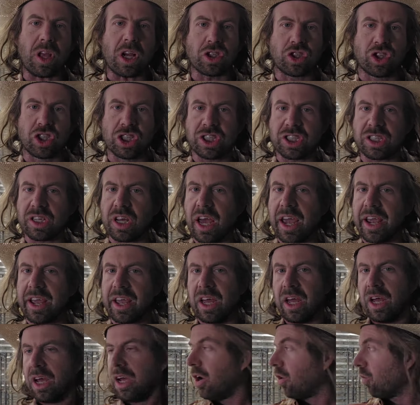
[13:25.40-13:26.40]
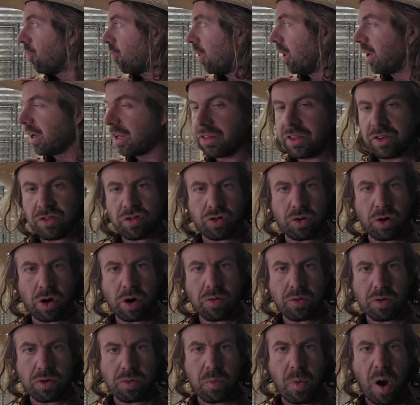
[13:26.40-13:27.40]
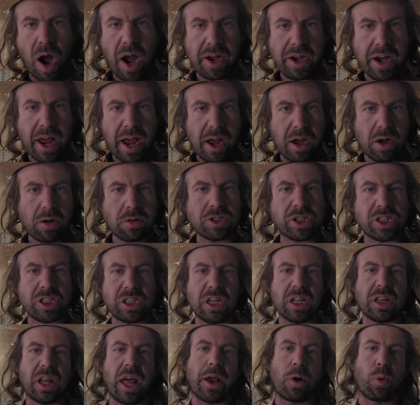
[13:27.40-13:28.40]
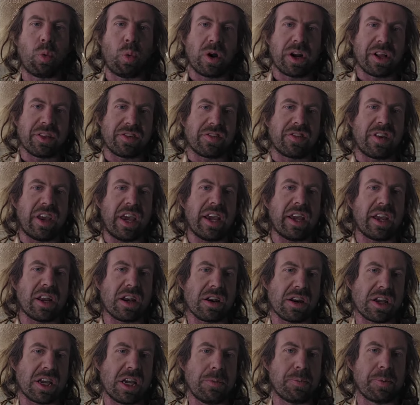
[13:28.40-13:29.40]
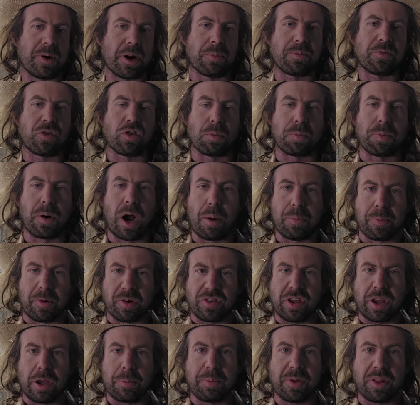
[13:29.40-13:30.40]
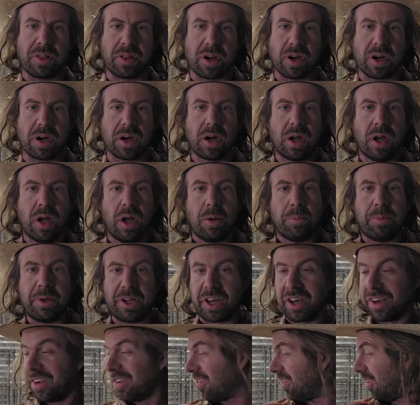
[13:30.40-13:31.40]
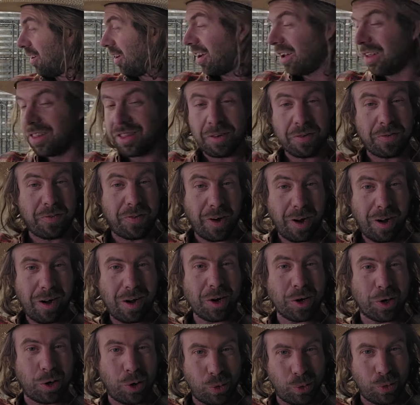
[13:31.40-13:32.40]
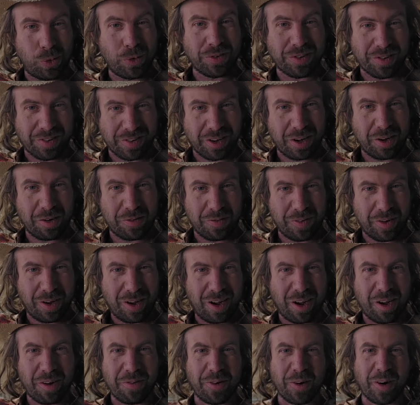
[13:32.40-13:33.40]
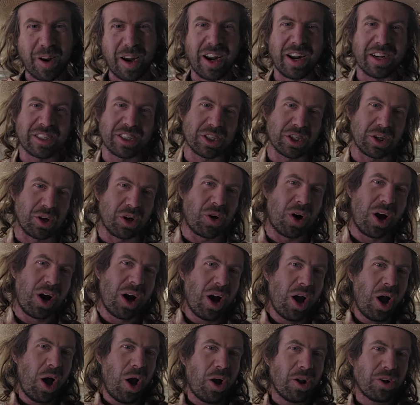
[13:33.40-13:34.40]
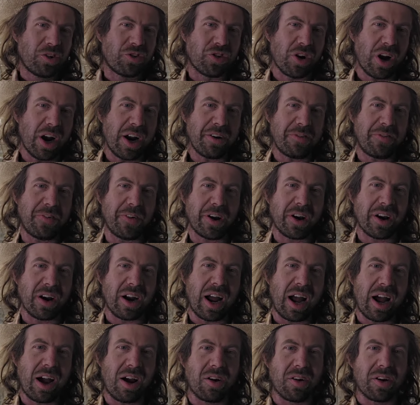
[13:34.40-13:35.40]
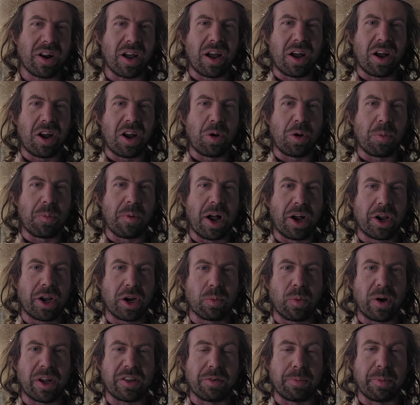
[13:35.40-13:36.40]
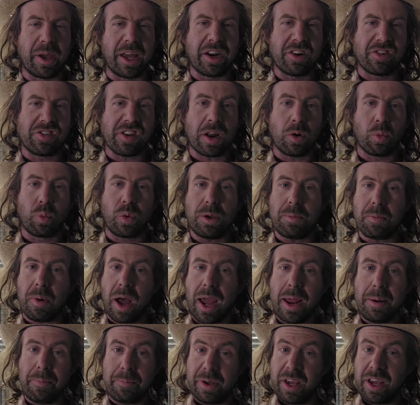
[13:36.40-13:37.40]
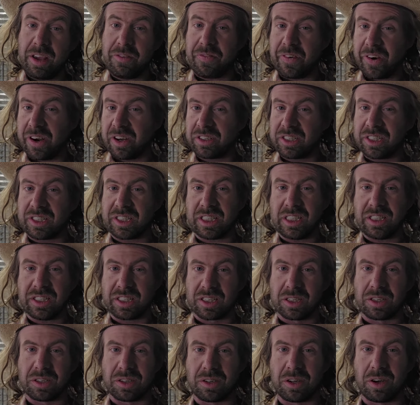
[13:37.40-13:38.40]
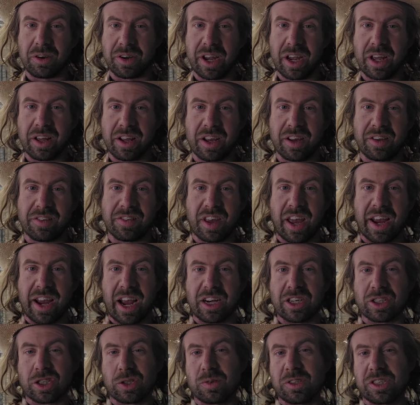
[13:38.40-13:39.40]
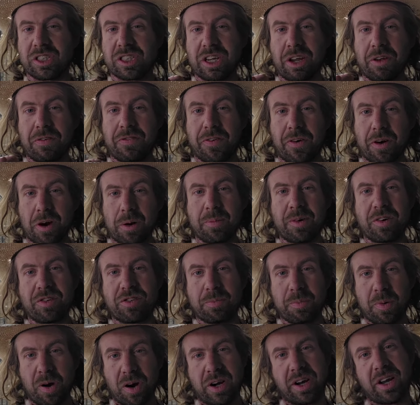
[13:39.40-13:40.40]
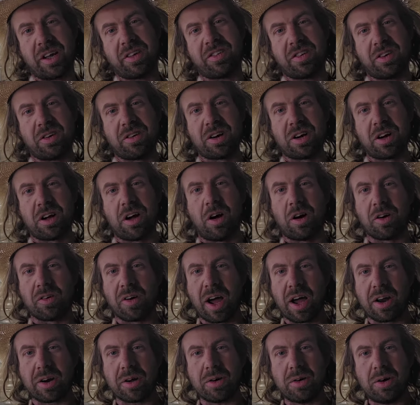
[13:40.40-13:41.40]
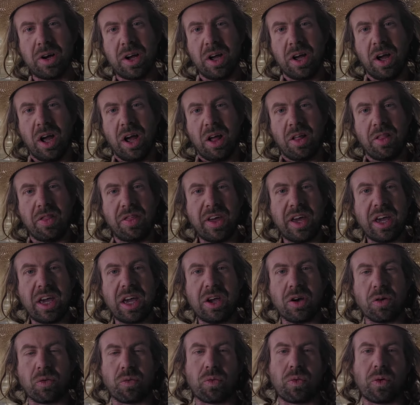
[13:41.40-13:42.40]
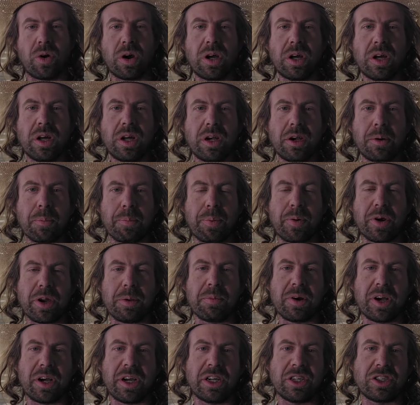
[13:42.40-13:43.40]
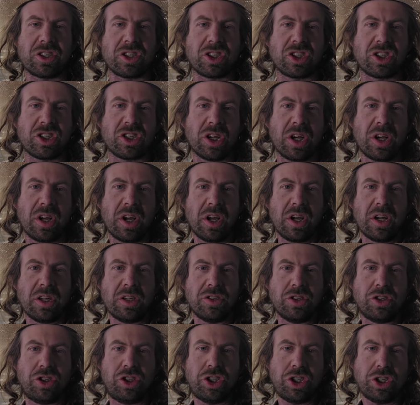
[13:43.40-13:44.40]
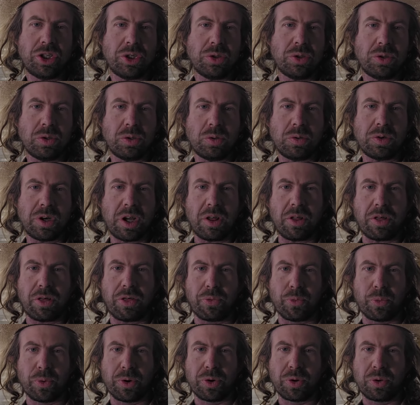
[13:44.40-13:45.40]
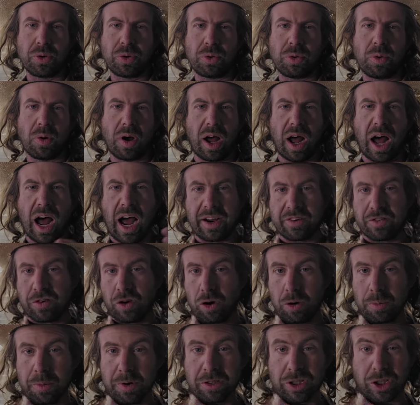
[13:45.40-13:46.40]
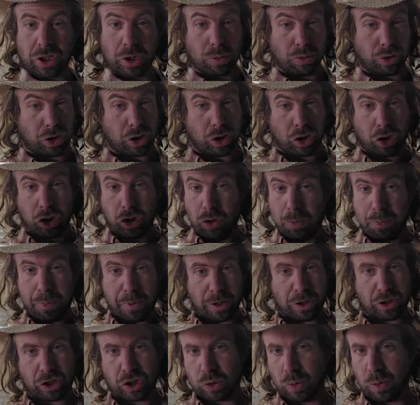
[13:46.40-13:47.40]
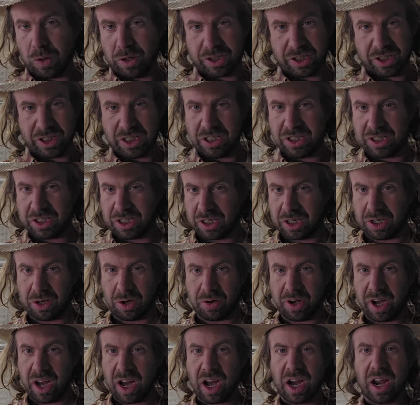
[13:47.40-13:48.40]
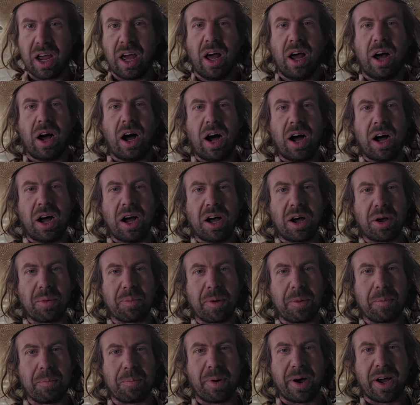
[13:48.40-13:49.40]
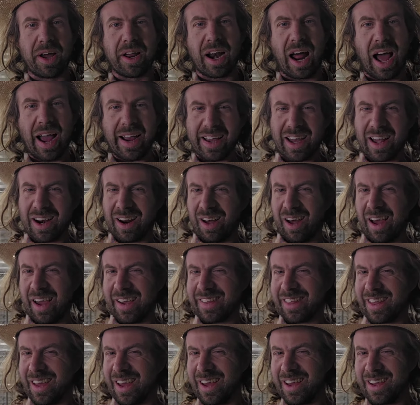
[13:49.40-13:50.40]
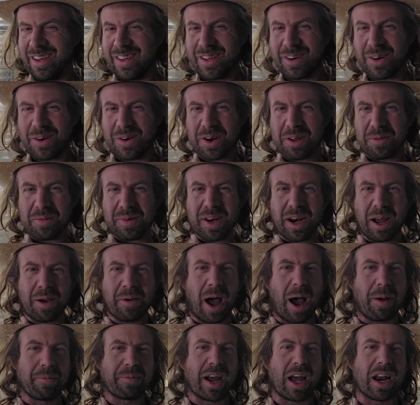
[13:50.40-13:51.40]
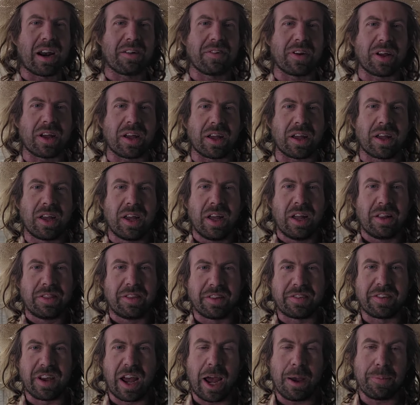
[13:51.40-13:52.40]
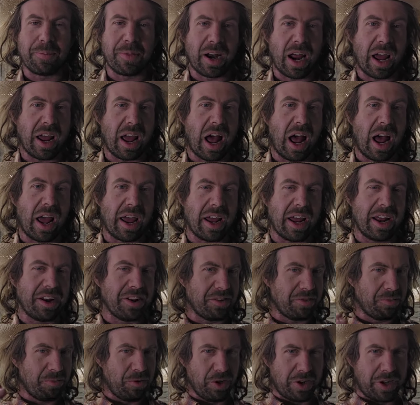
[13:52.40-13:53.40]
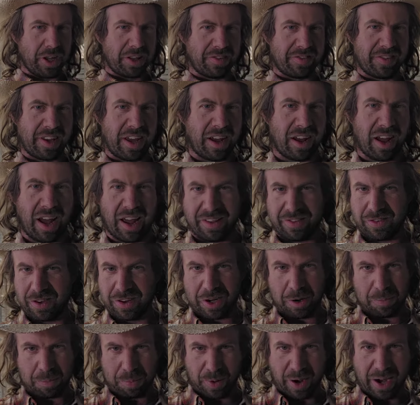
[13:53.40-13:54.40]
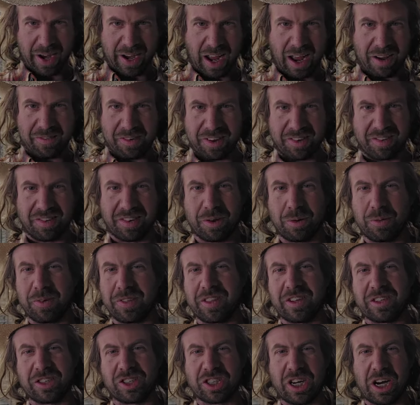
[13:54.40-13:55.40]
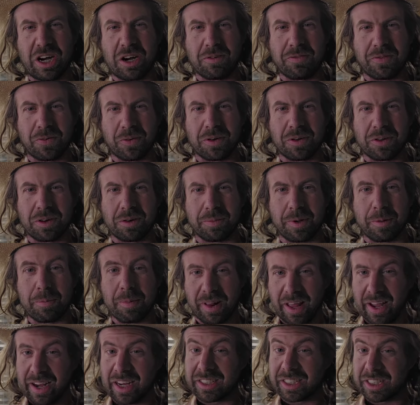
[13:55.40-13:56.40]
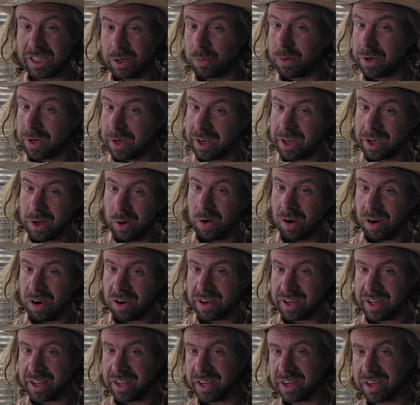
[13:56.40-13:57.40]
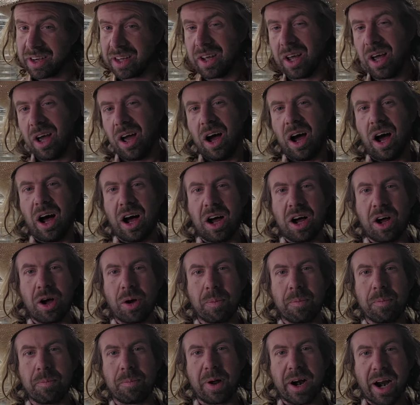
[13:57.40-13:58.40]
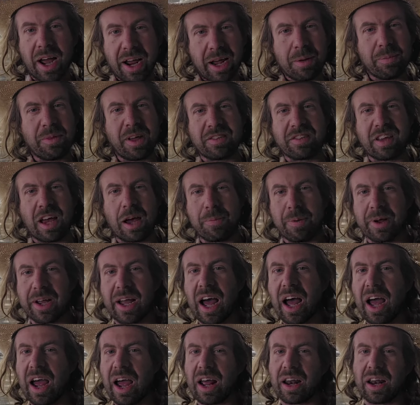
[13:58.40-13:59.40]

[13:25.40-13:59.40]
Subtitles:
Just like running this grow room right now, seeing like what it's taken to keep it up to the proper temp in there, because the fog cools stuff off. Okay, so trying to figure out a good way to manage that. We might be fairly seasonal, okay, because like I just want to say, farmers markets here in Colorado, they run pretty much June through October, so super short season, okay? But I kind of like that, you know what I mean? I'm kind of the type that and you can tell I took a break, obviously, with this channel for a little bit, but like I said, we're going to go hard again. But I am that type of guy.